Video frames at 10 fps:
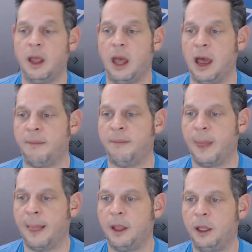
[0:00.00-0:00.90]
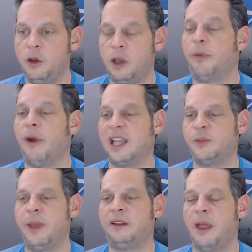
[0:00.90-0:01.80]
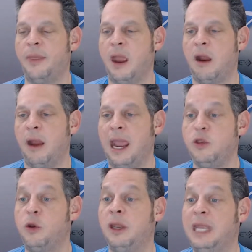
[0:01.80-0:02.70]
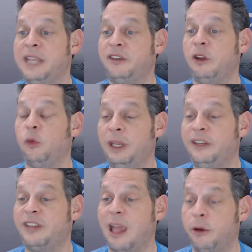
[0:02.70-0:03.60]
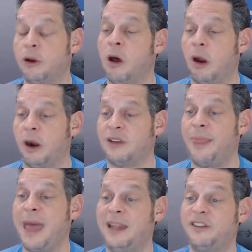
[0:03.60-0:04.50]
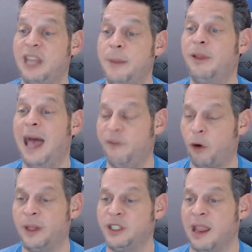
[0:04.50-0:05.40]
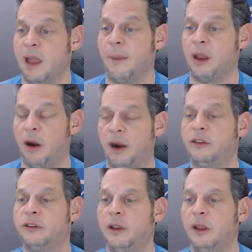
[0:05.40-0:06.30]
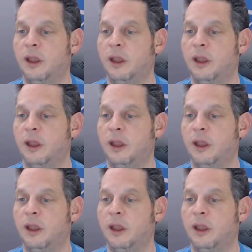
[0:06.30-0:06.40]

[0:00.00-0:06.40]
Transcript: You can prospect on there, and you can easily resell your cards on that same platform at Check Out My Cards,